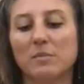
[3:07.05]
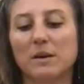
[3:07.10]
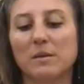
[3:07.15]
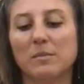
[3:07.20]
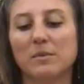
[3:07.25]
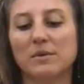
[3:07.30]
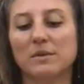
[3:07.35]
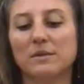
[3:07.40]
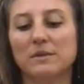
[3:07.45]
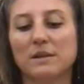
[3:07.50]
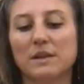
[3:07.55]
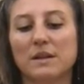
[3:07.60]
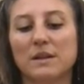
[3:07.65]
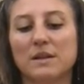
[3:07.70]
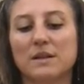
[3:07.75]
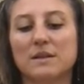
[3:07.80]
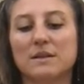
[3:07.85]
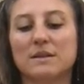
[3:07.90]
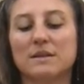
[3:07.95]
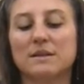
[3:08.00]
bubble,
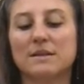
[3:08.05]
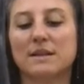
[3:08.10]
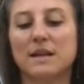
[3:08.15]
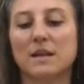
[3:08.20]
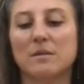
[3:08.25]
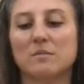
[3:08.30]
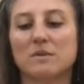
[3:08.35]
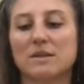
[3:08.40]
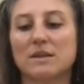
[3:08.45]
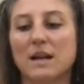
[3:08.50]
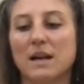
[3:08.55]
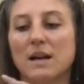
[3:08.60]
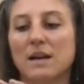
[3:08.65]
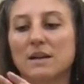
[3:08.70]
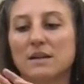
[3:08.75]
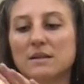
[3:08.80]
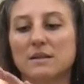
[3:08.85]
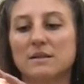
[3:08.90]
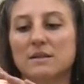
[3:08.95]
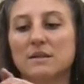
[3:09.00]
same
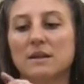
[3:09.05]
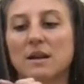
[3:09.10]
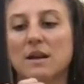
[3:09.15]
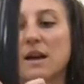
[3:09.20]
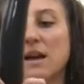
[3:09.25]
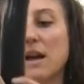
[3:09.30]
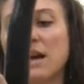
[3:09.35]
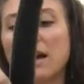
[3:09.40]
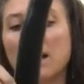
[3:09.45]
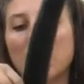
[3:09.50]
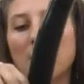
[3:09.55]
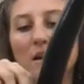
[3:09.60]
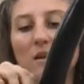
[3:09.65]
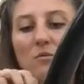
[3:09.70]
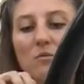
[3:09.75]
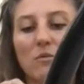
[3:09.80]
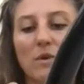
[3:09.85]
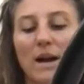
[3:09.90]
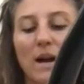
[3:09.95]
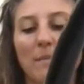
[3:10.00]
size,
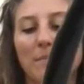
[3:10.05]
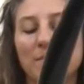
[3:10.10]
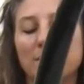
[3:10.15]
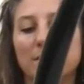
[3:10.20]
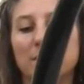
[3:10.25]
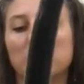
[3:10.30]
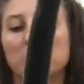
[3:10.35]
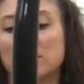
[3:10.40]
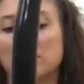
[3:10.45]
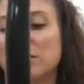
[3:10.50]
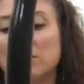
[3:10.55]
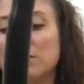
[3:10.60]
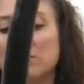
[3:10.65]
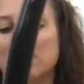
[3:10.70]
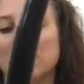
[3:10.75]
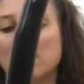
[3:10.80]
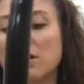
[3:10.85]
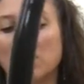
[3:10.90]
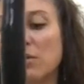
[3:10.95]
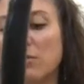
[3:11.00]
and wrap the
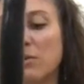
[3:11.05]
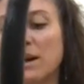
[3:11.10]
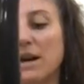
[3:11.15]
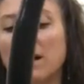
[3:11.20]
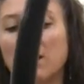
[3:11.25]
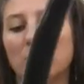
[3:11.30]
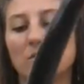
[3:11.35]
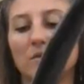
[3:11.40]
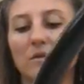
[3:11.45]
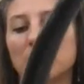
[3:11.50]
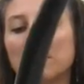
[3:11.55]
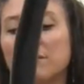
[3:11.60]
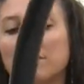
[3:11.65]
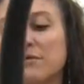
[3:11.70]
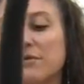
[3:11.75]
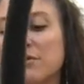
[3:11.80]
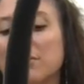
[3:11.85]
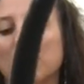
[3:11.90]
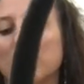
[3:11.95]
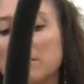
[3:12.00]
balloon around the
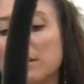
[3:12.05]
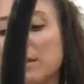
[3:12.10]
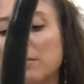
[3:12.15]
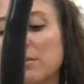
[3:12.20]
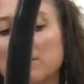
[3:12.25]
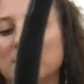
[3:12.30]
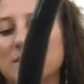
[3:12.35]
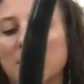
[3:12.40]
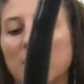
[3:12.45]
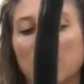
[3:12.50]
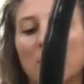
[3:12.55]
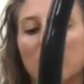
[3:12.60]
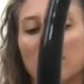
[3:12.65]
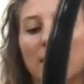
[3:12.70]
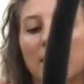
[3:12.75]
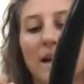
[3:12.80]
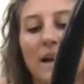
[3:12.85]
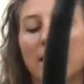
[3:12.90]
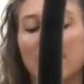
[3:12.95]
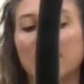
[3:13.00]
four bubbles that are
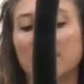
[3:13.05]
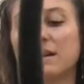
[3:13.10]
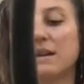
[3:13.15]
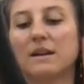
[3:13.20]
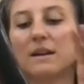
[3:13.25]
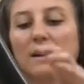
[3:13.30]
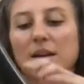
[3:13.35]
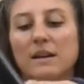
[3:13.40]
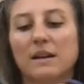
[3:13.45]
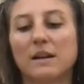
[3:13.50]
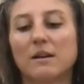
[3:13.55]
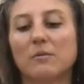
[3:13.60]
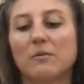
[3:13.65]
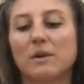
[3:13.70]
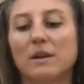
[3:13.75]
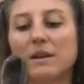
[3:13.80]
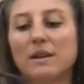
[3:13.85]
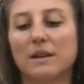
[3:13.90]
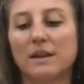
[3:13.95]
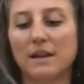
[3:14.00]
the head. Get
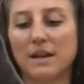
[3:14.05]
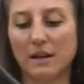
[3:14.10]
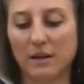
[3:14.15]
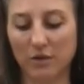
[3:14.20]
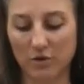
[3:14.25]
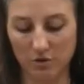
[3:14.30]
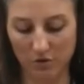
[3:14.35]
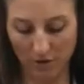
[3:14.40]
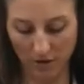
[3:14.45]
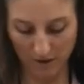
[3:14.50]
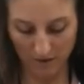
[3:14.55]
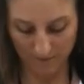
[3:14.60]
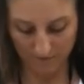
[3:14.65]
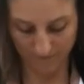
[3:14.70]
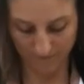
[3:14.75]
rid of the extra.